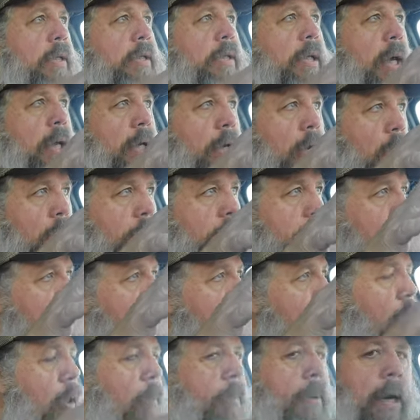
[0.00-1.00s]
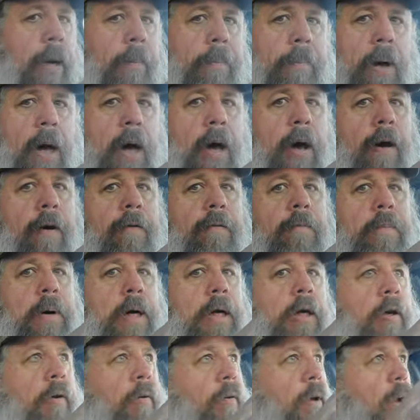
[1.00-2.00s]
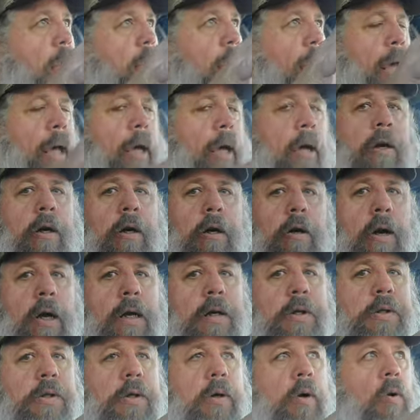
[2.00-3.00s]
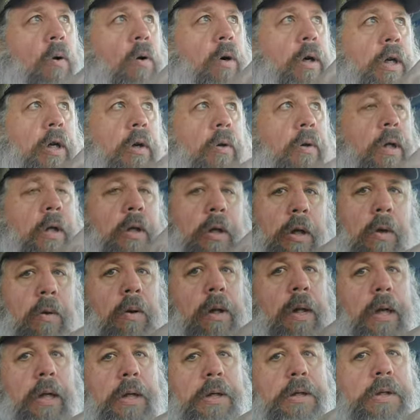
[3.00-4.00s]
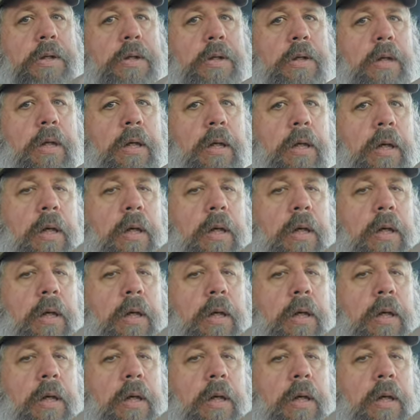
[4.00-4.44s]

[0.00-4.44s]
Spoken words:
I know it's a little bit above, but you've got 800 credit score. You can do this.